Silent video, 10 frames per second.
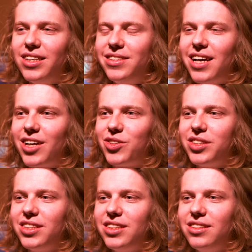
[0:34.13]
is
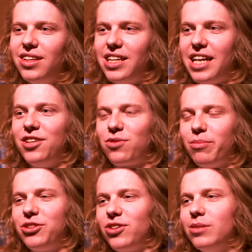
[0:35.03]
actually, it is
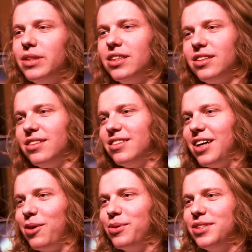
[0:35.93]
from a tournament.
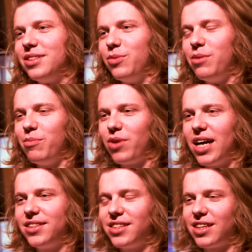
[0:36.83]
We've been
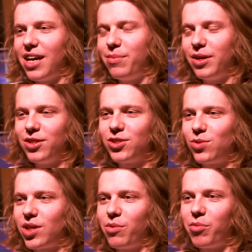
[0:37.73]
practicing, I'd been on the
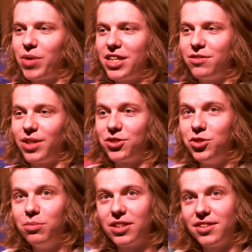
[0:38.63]
squad, we've been practicing for like
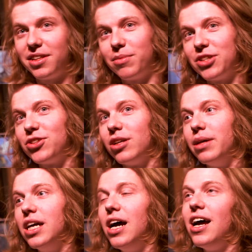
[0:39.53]
2 months leading up to this
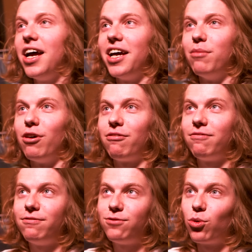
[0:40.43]
tournament, and about
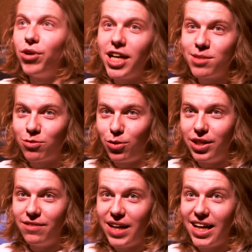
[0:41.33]
4 days before
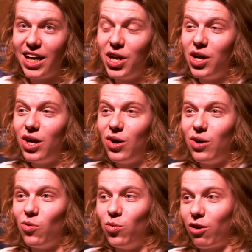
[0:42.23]
the event,
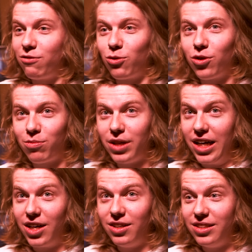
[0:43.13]
our fourth
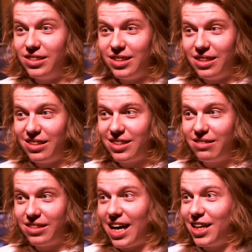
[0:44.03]
player
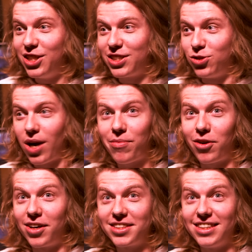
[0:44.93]
kind of just dropped it
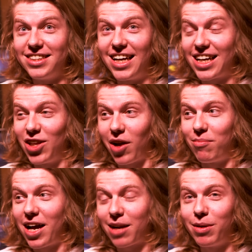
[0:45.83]
on us. He's like, I'm
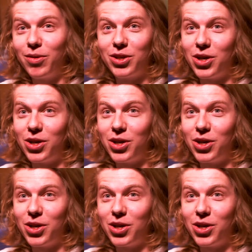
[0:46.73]
not gonna be able to